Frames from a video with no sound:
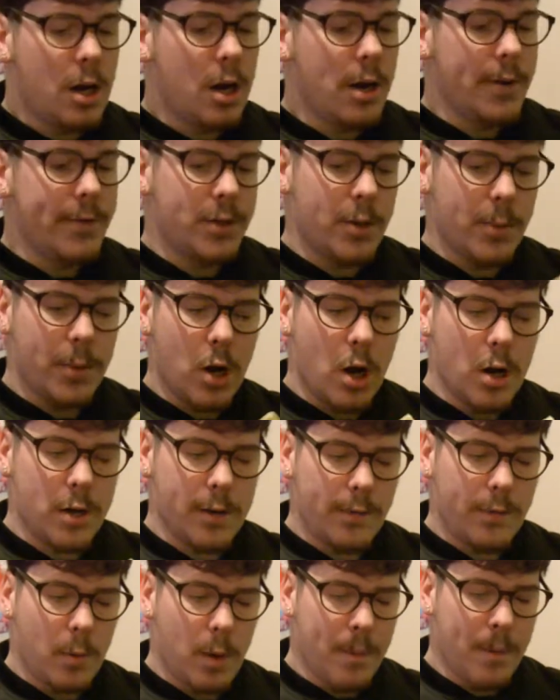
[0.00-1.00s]
guys, so we've got
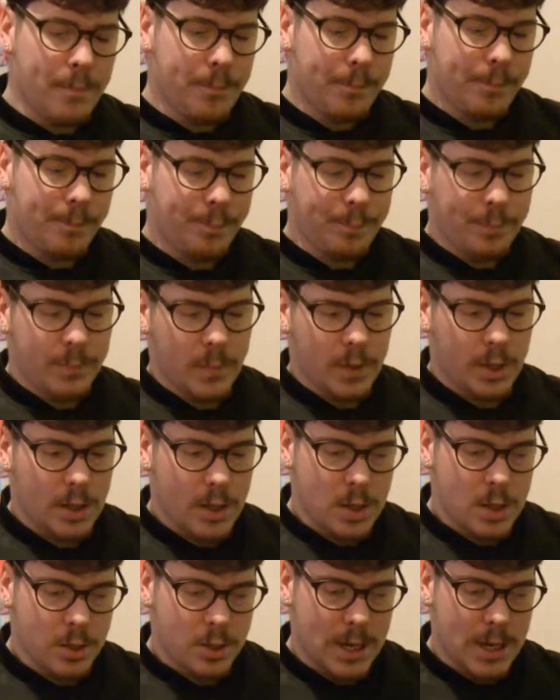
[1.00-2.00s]
another one.
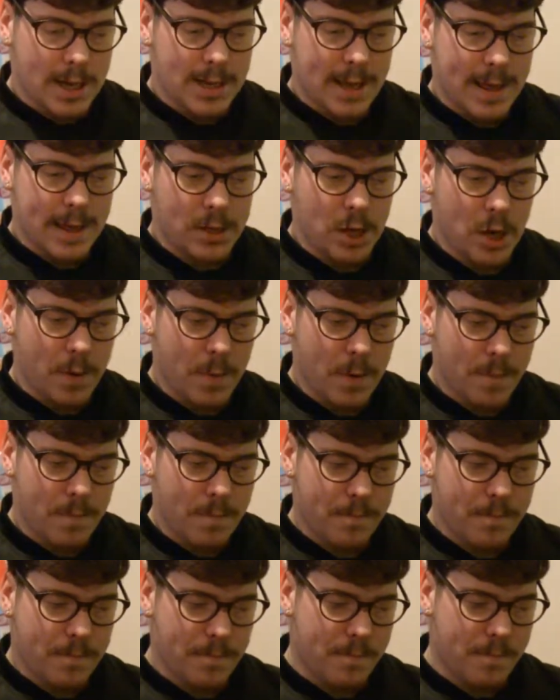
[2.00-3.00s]
So let's get this open.
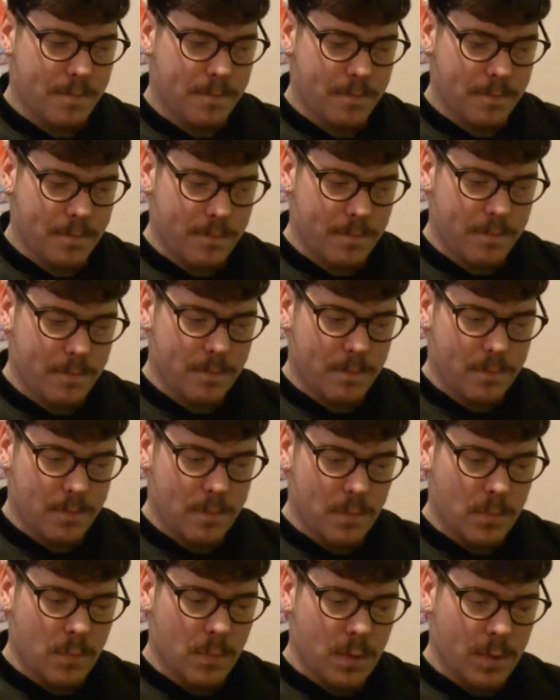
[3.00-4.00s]

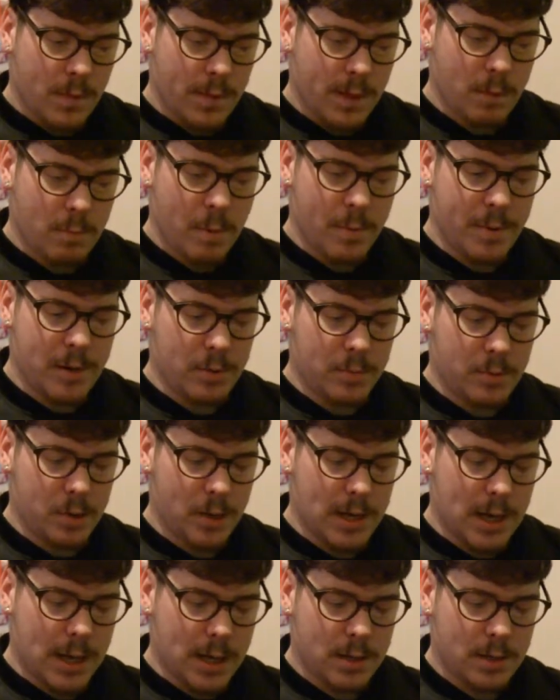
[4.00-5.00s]
Got broken
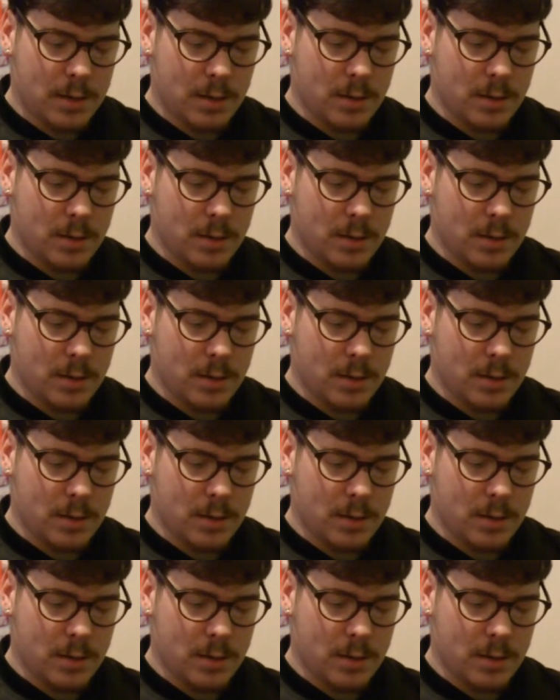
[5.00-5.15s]
upside down.